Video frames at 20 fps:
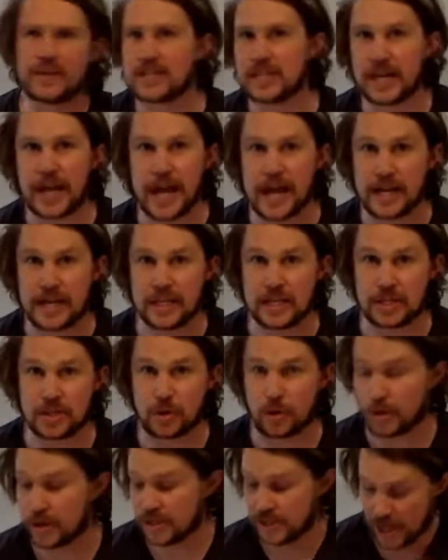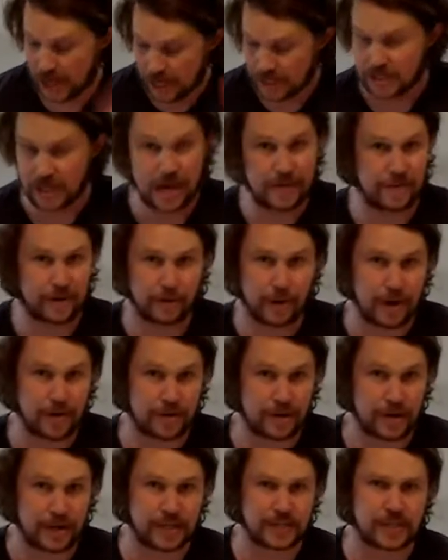this in any store. It's everywhere,
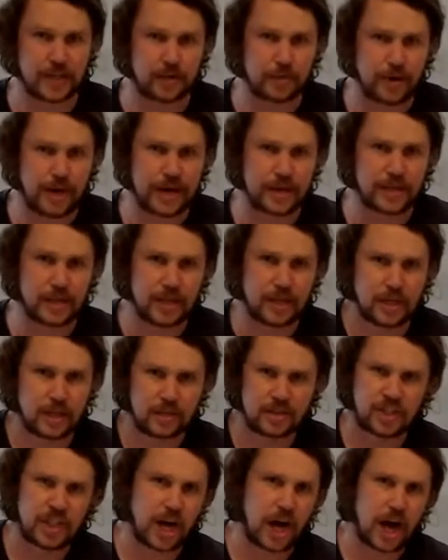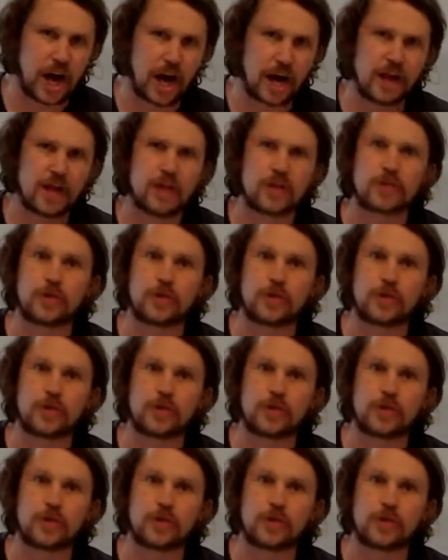really. It's in a red jar.